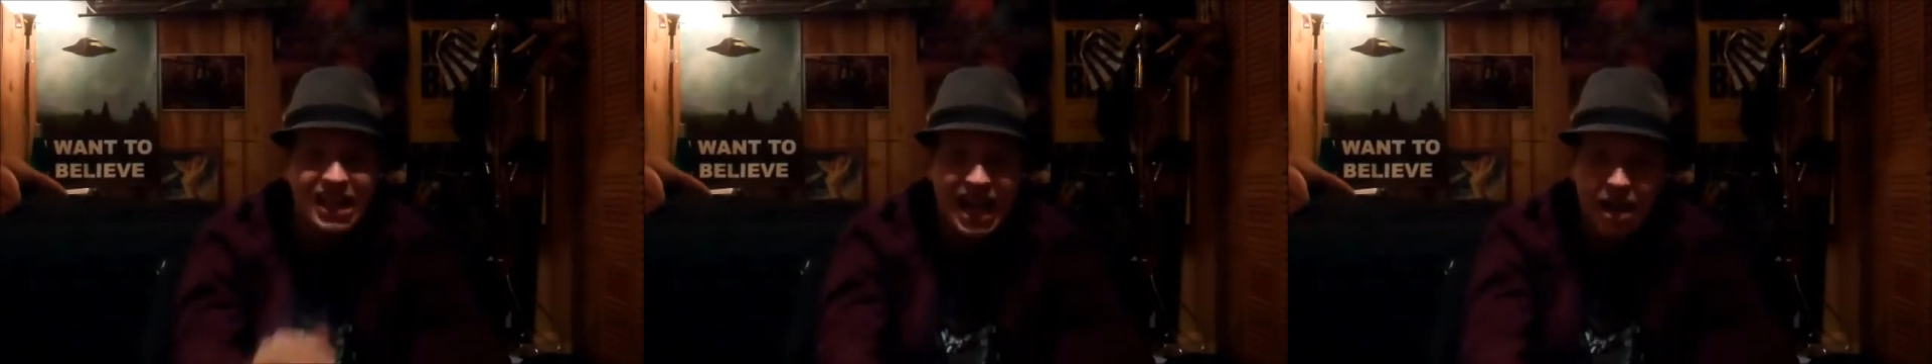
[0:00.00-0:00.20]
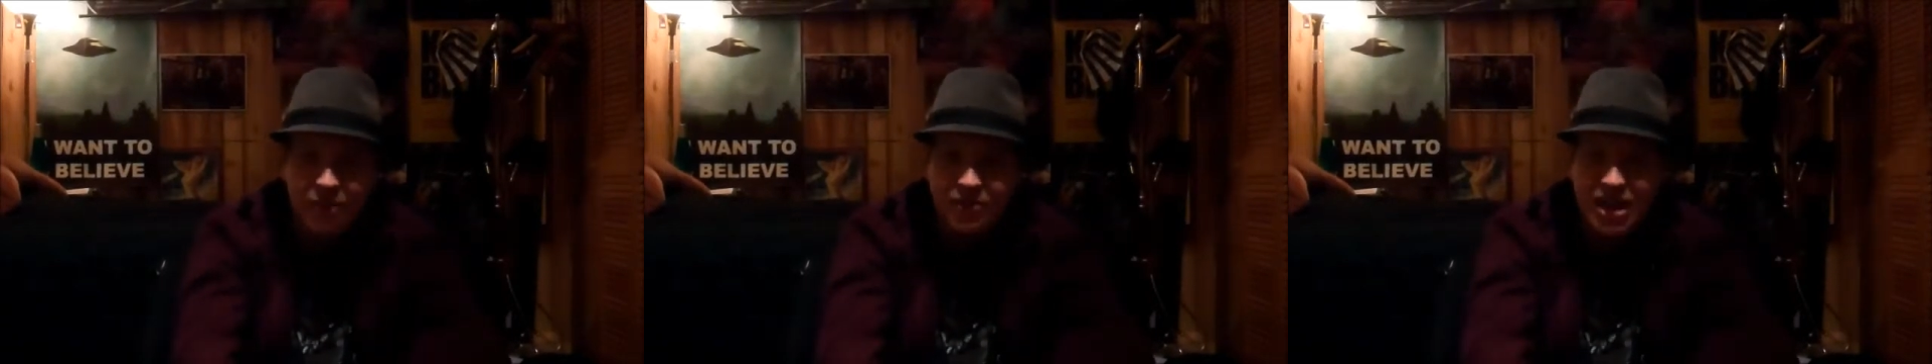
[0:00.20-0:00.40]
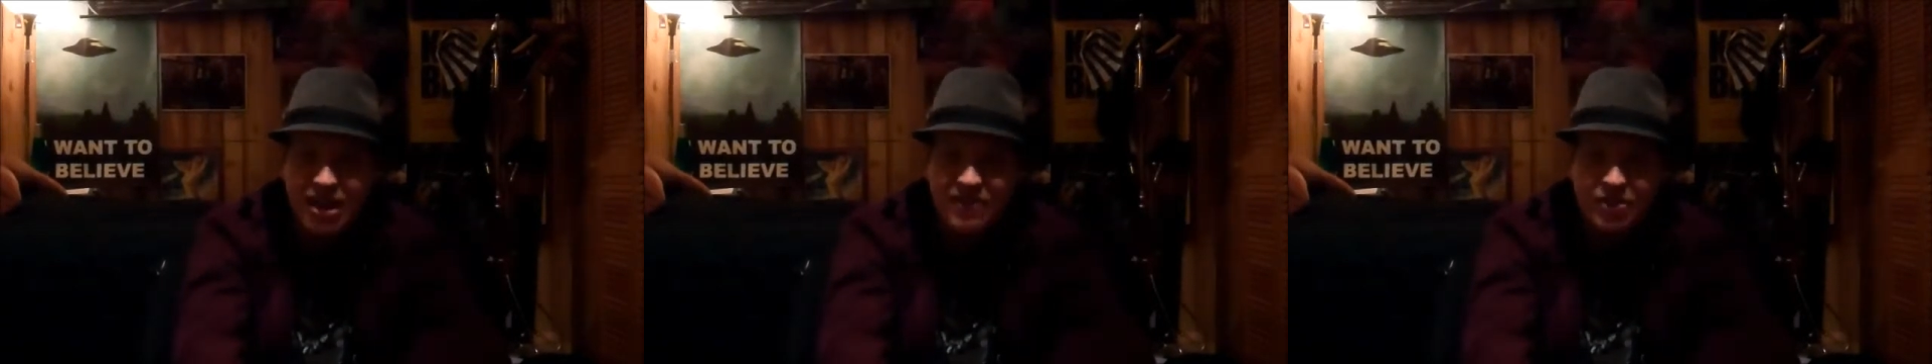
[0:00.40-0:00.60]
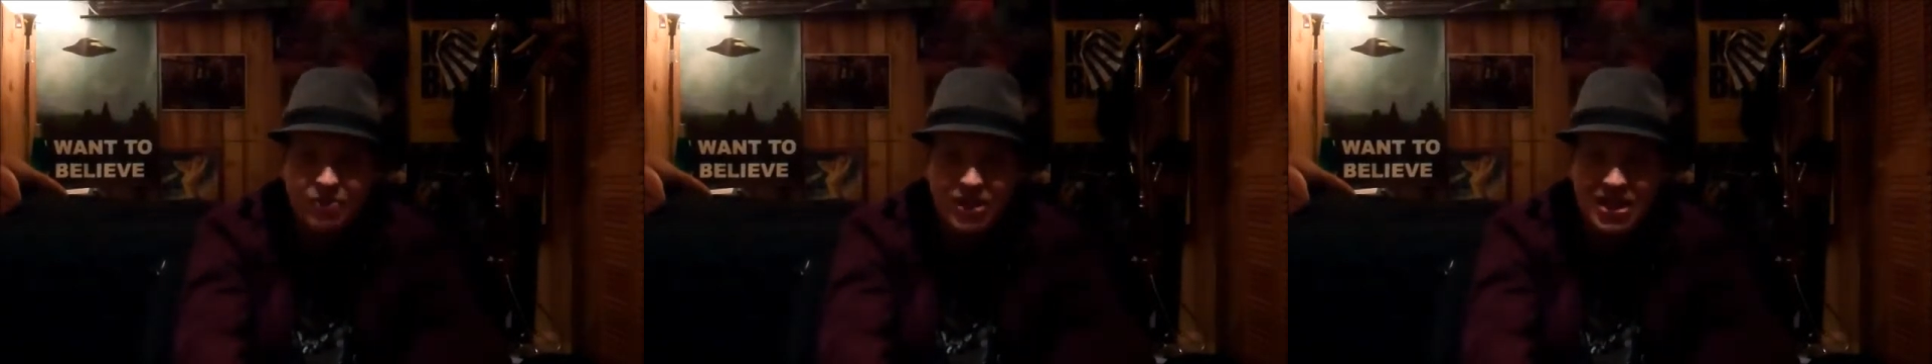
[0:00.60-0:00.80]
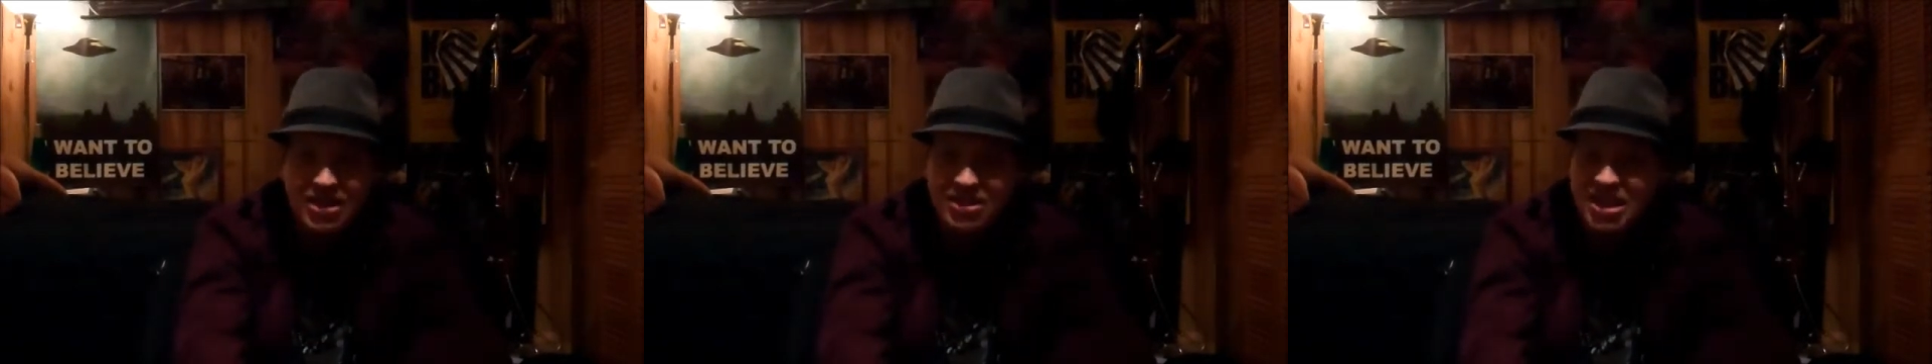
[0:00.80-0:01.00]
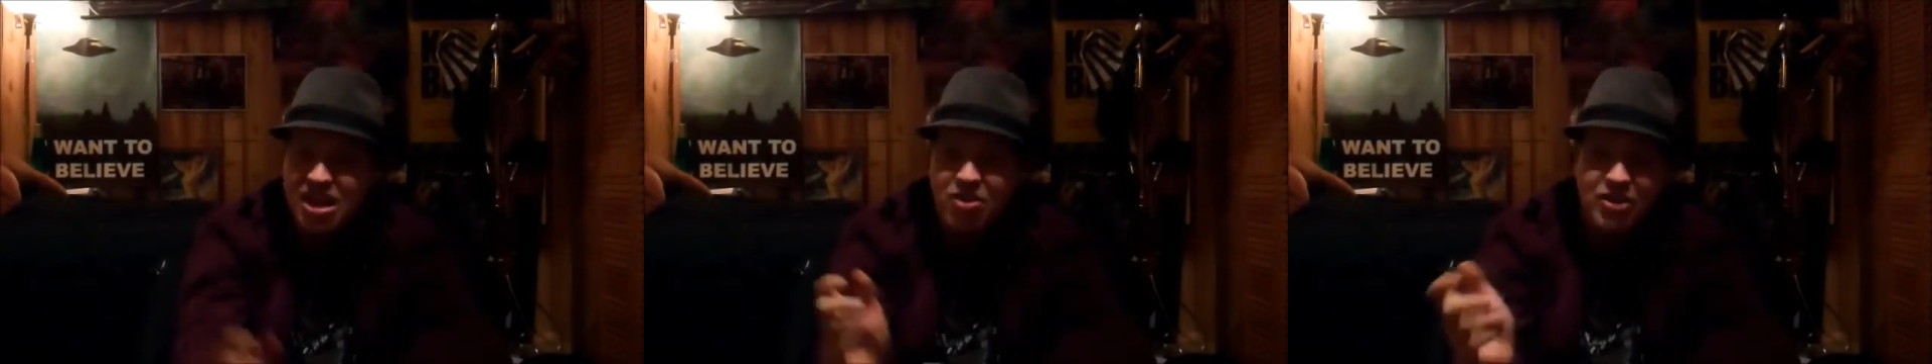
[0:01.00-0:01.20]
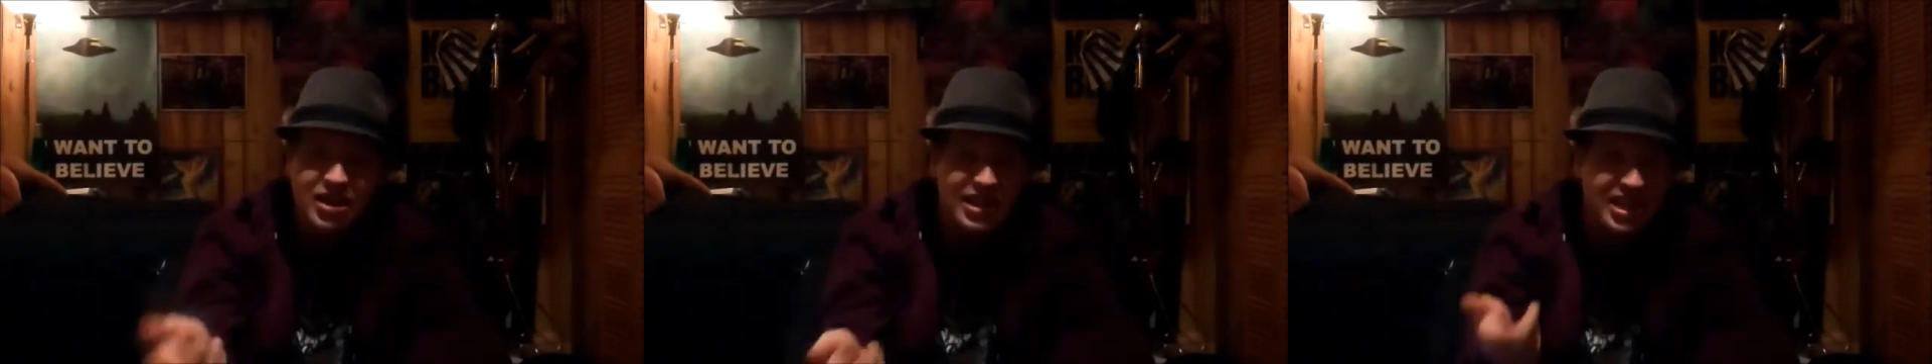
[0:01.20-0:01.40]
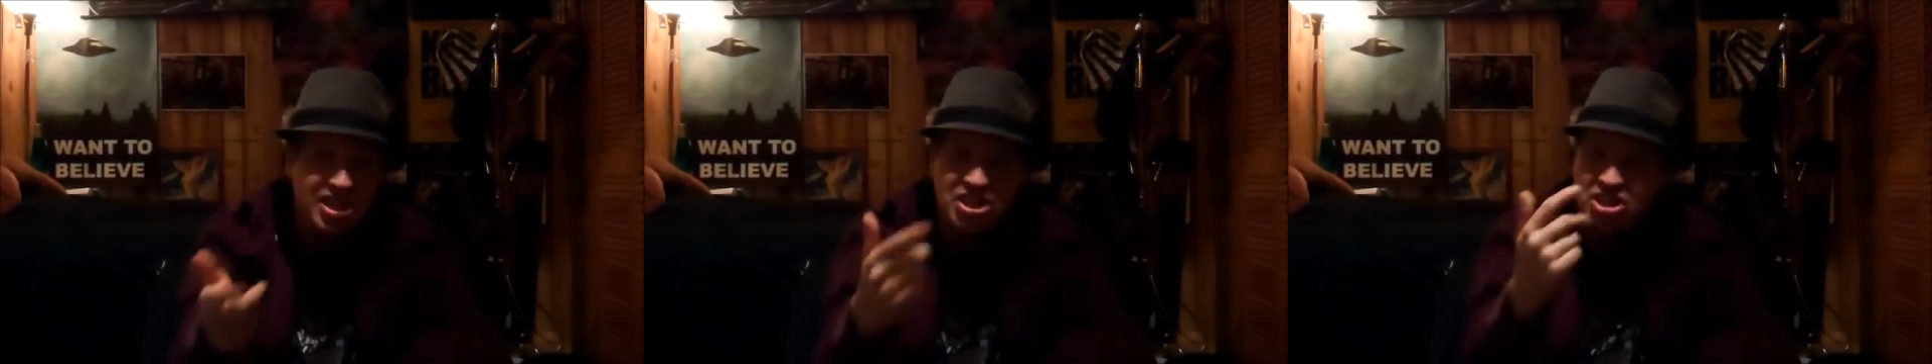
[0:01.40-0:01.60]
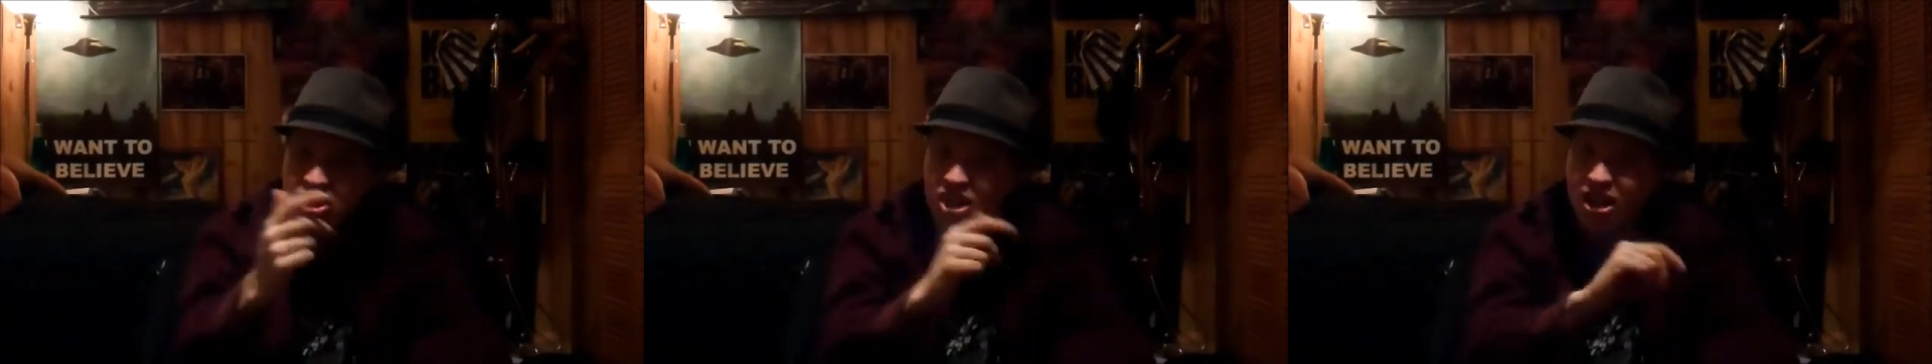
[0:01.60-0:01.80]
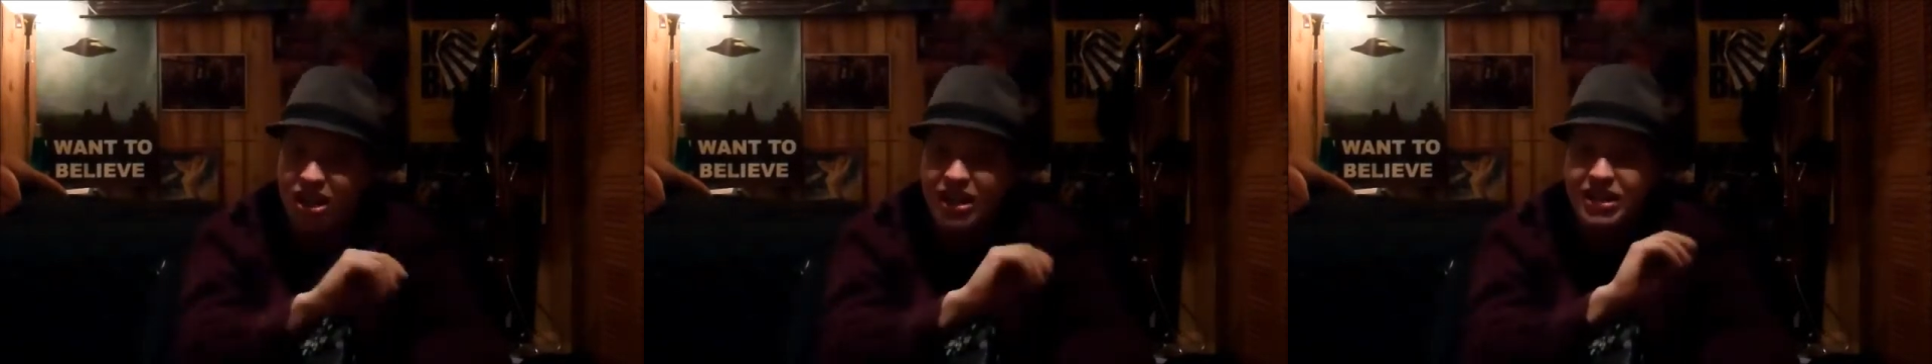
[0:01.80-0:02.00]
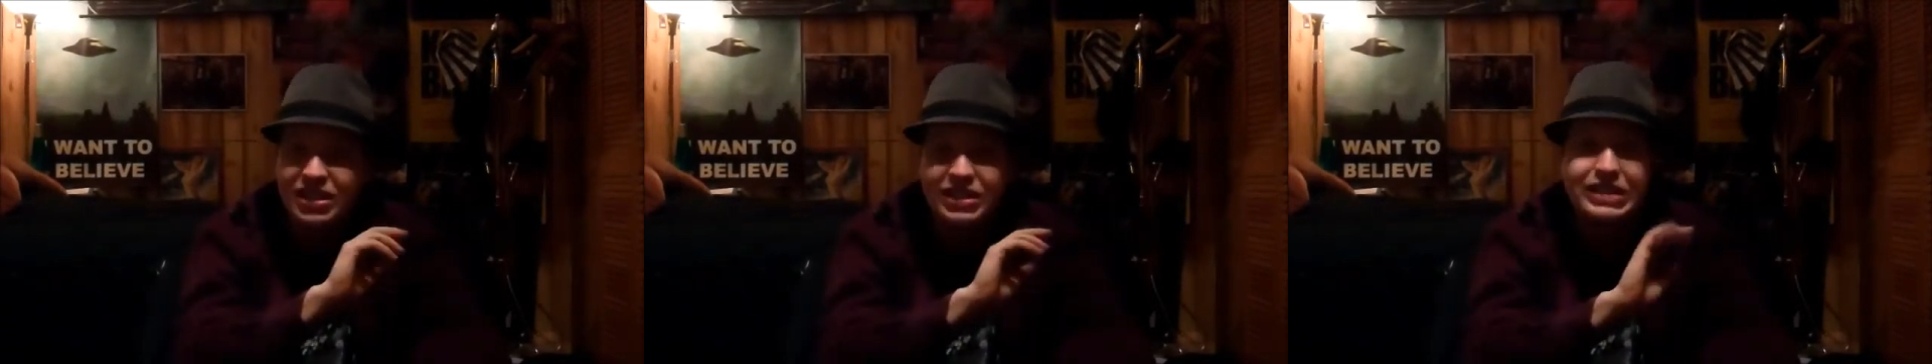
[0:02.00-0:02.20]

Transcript: Abernathy bends down, he gets shot,